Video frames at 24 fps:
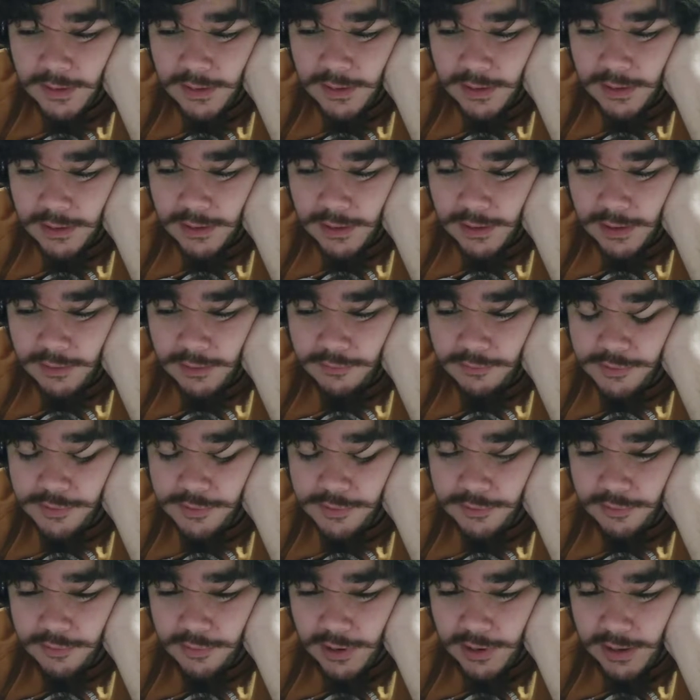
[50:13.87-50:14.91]
and I would
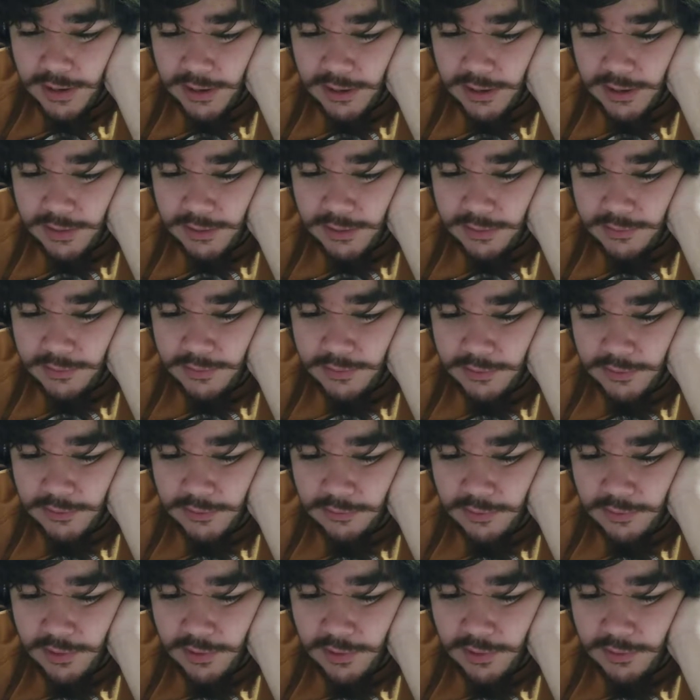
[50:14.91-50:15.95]
try to
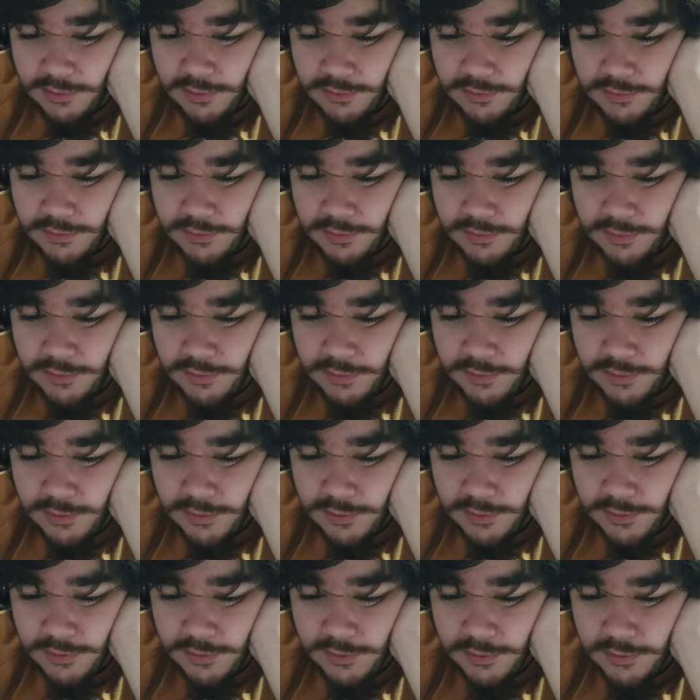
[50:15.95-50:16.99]
draw
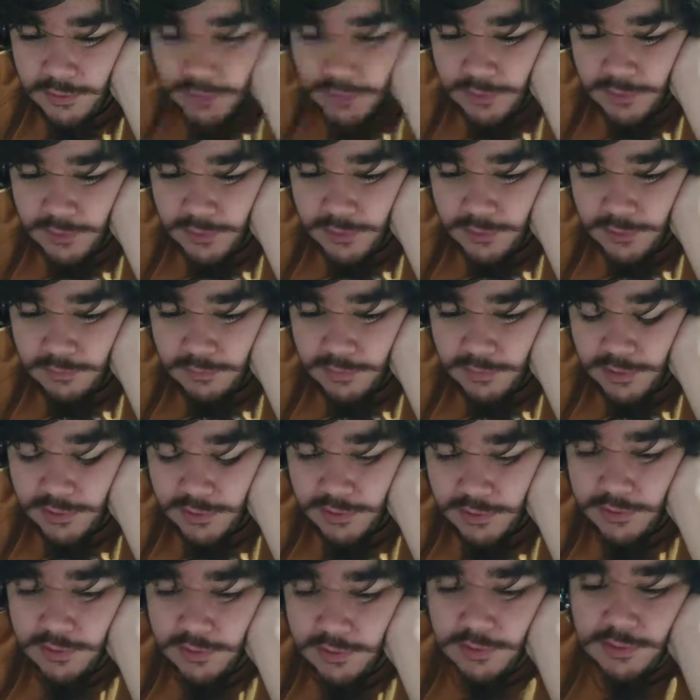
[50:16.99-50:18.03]
as
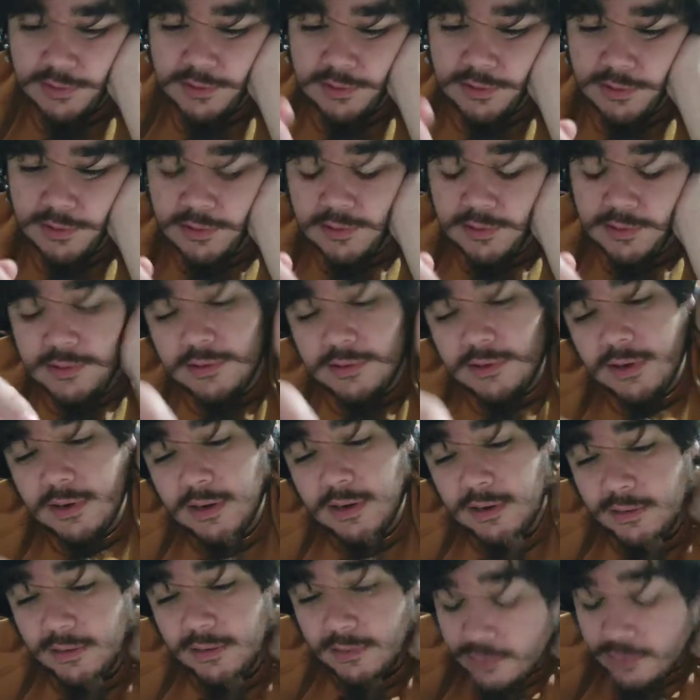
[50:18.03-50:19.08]
much as
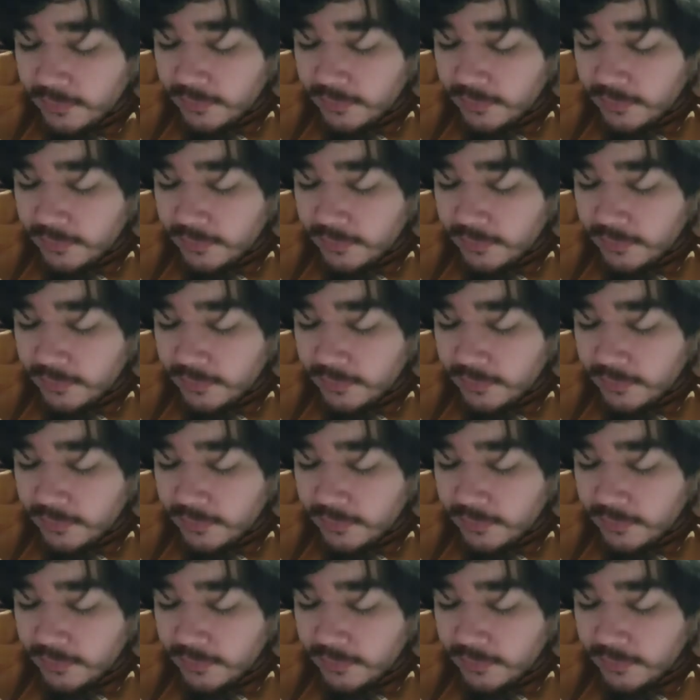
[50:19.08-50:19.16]
I.